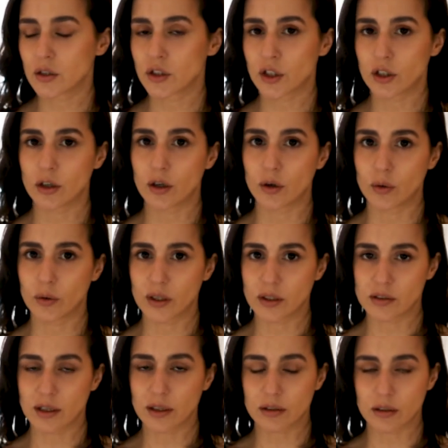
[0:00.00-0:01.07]
to know
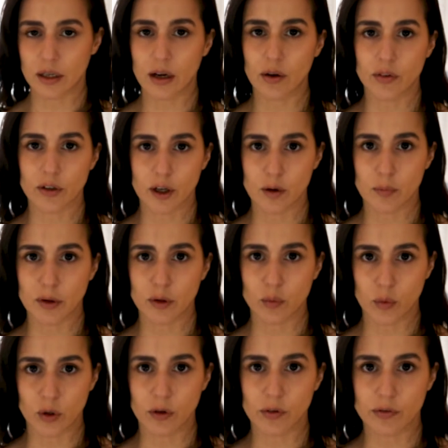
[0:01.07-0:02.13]
exactly how the garment
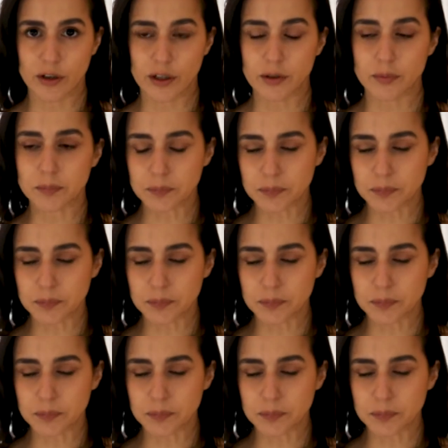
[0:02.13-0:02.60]
will fit.